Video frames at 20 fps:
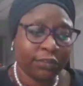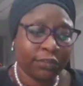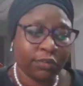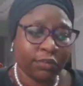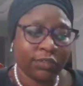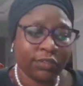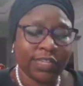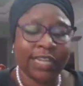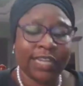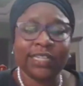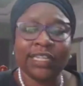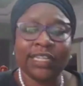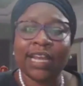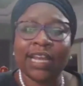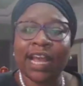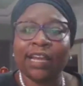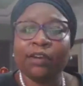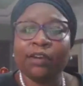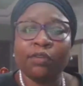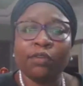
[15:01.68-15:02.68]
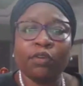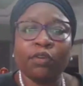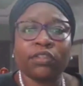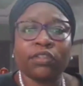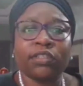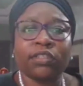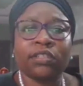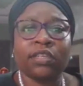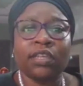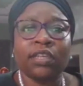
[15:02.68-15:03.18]
of that trust, and they
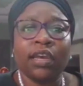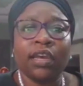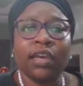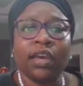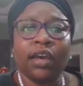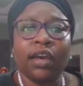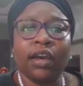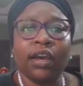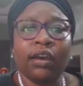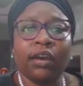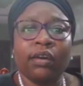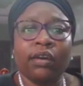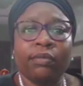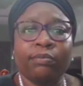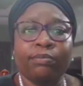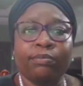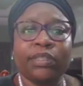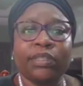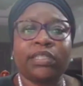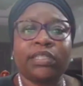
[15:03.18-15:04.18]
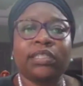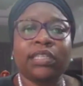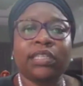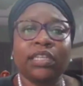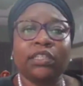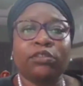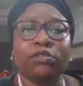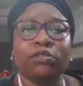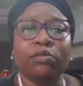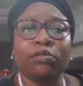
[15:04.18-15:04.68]
cannot
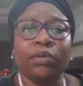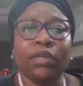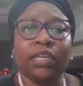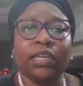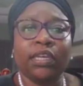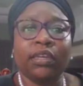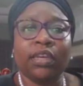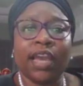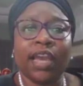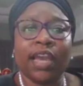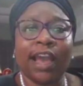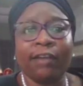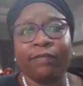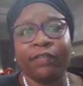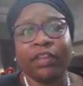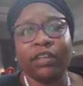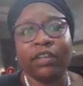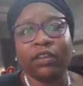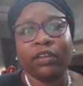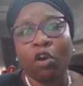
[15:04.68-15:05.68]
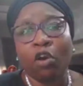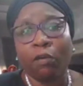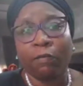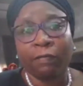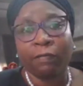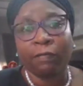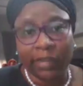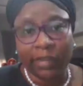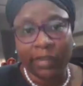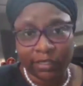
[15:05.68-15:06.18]
be seen to be
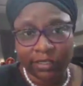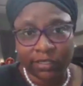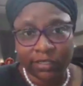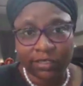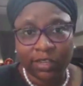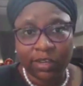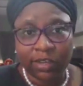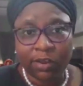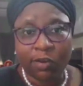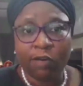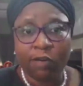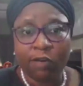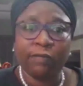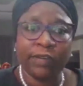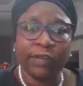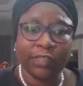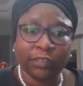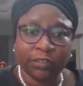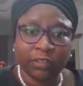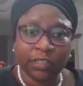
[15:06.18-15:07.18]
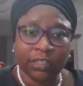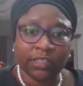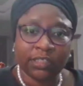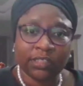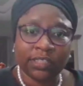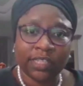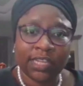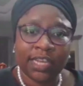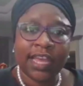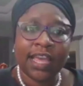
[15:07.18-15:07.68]
having conflicts
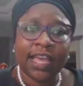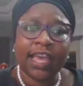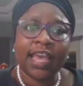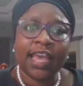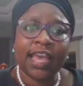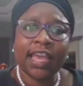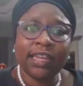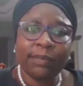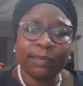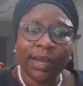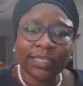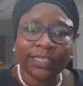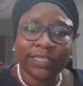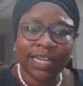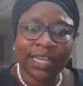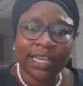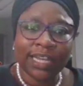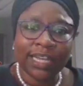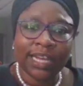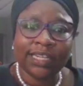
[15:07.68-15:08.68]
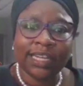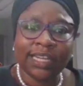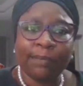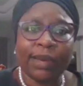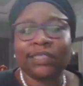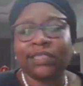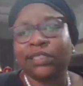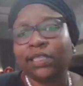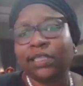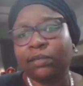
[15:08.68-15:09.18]
of interest. any
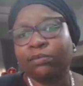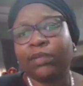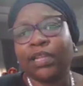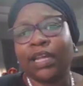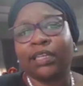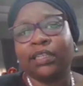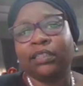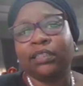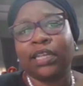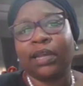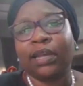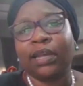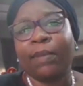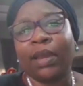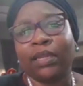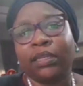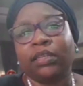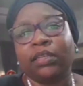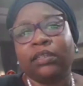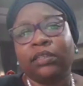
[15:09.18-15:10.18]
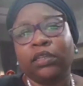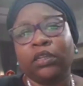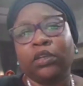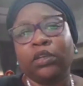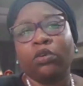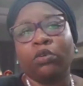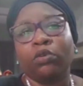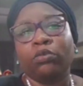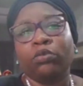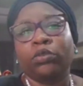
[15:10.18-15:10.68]
matter that might seem that
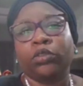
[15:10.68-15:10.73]
might